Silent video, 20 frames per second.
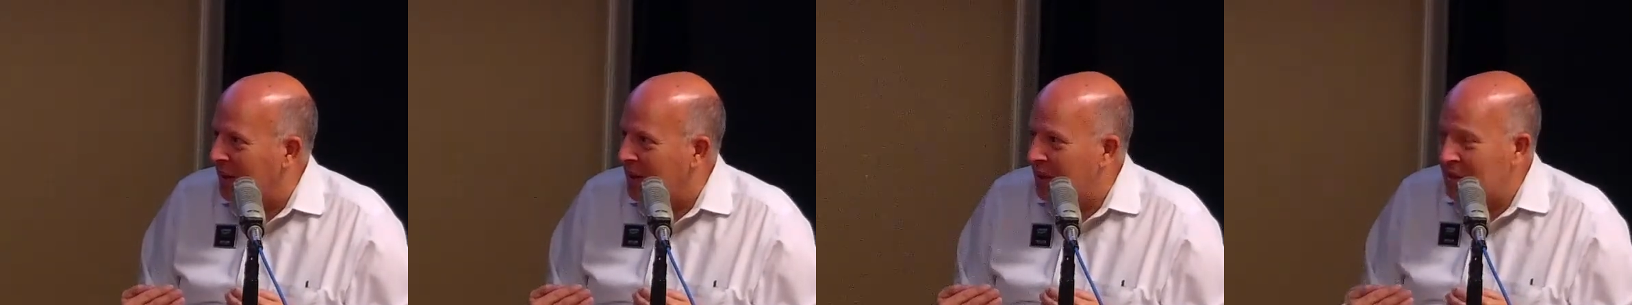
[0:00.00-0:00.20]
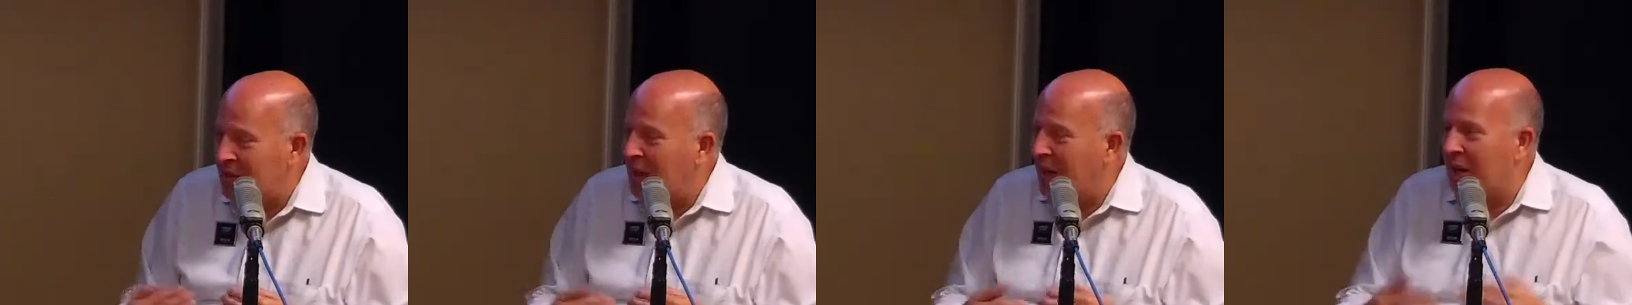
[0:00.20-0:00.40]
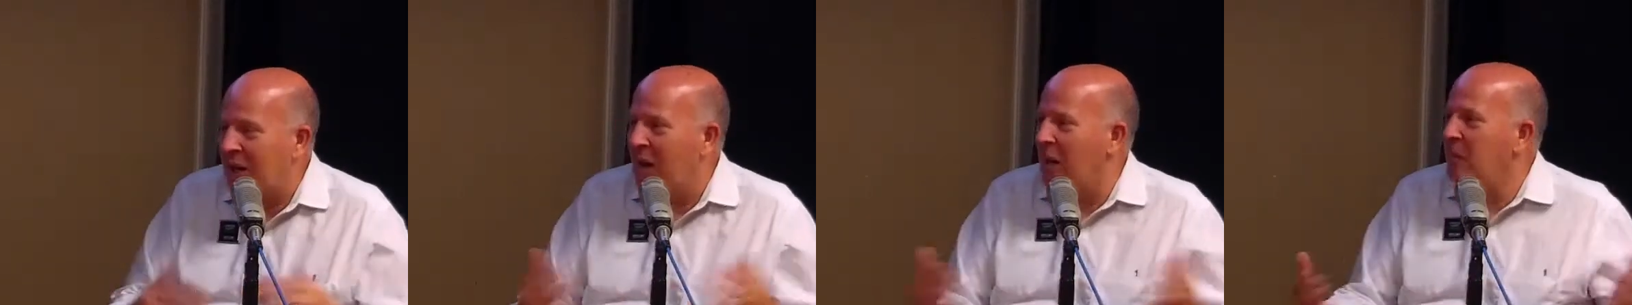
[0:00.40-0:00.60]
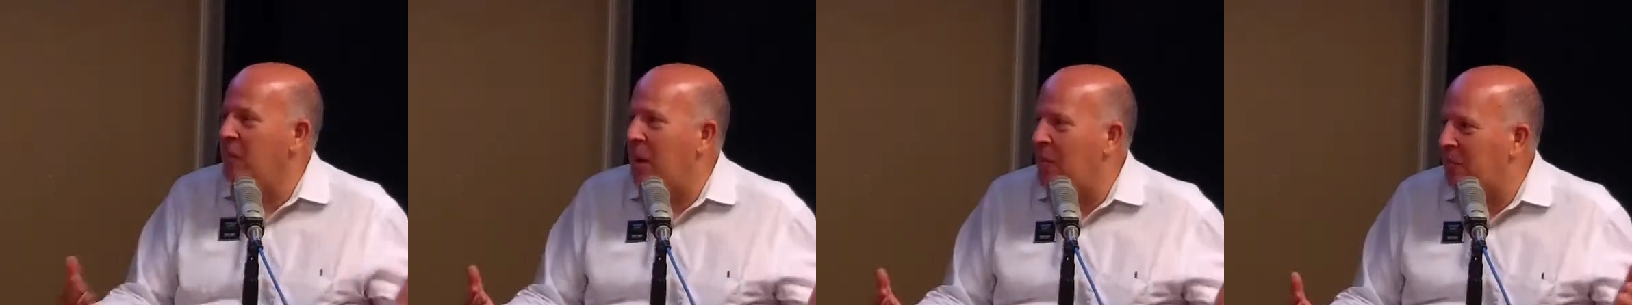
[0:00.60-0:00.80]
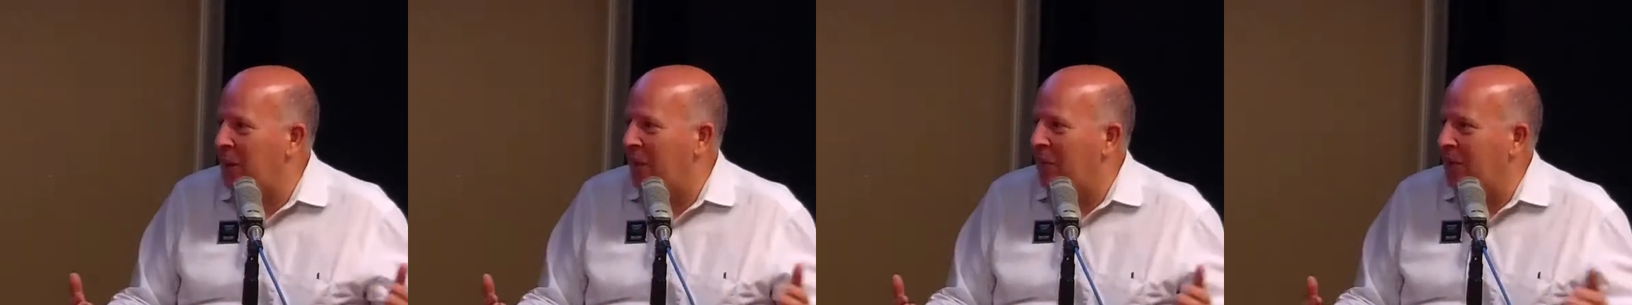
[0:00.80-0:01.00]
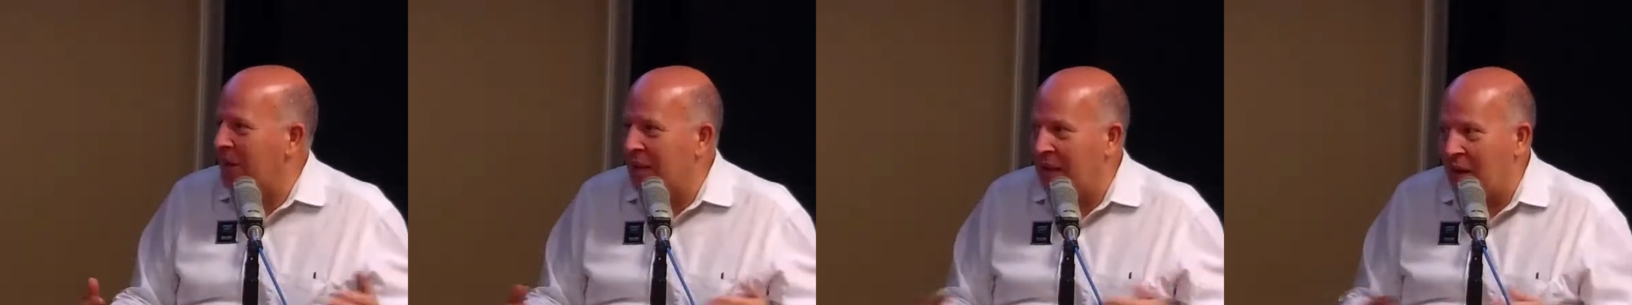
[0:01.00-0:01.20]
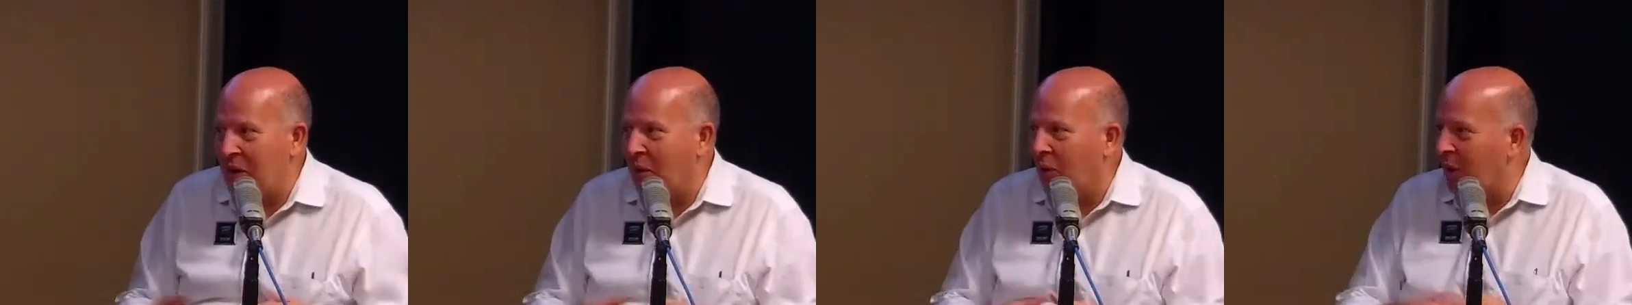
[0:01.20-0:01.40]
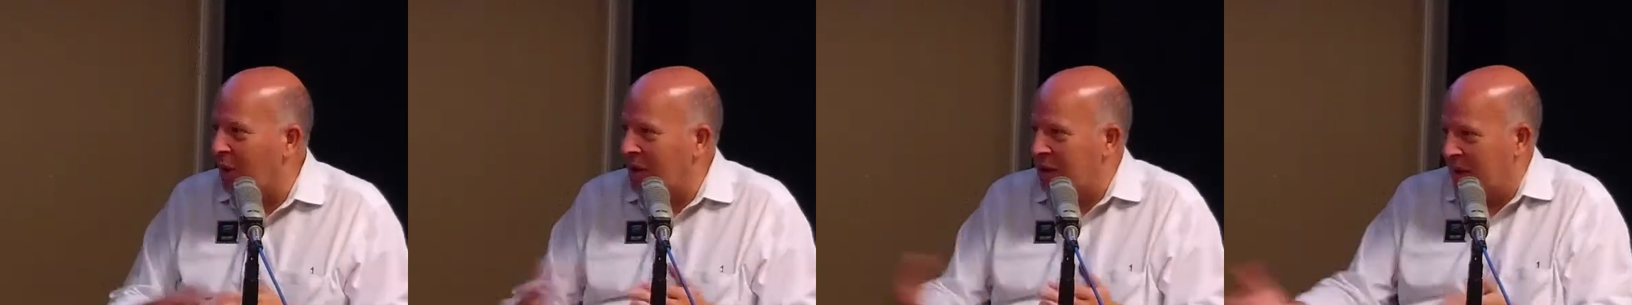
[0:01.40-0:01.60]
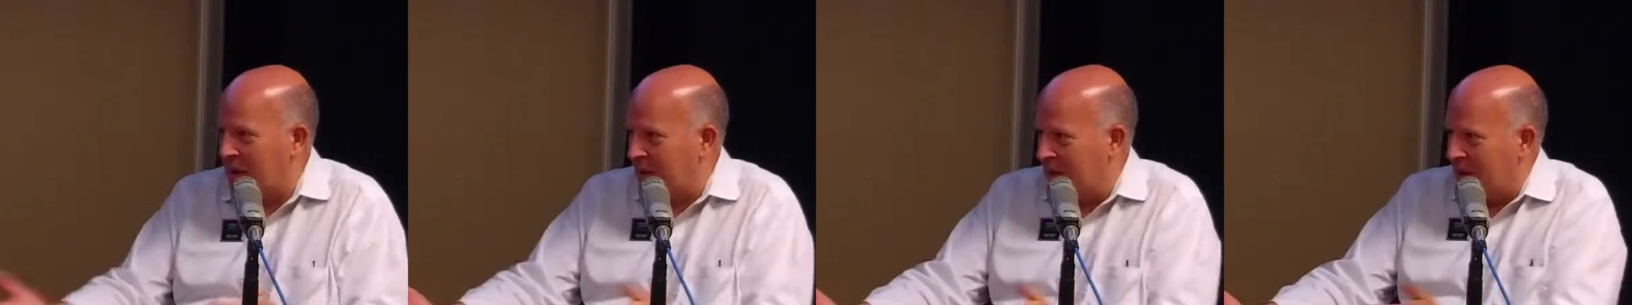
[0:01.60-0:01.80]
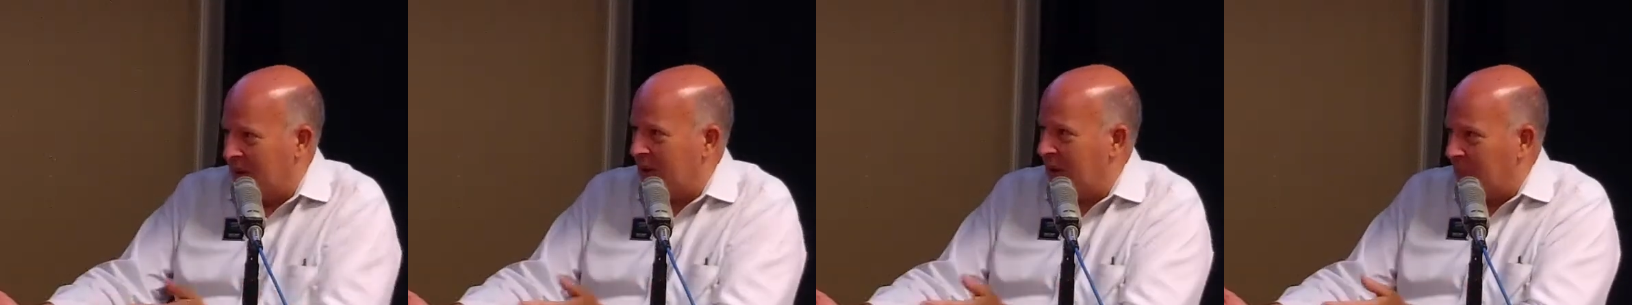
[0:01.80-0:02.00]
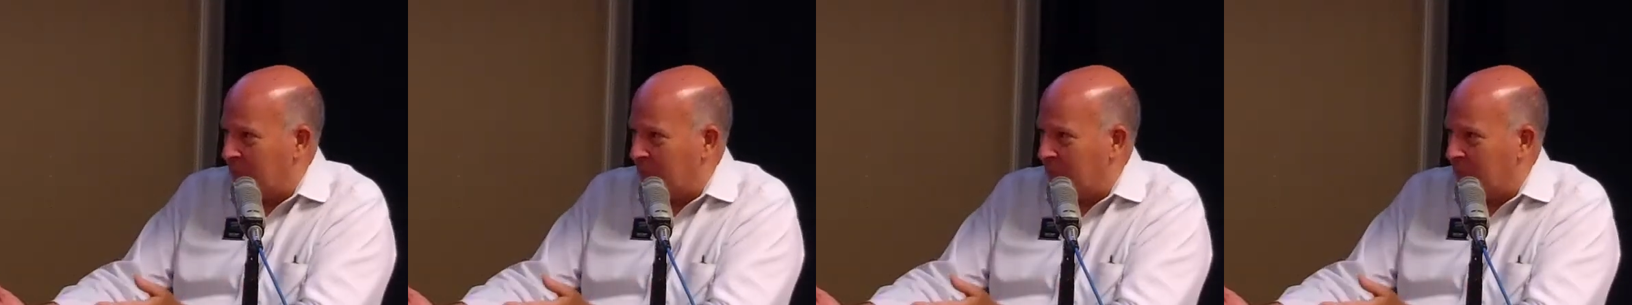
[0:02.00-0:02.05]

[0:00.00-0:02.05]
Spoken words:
because they come up every day, or in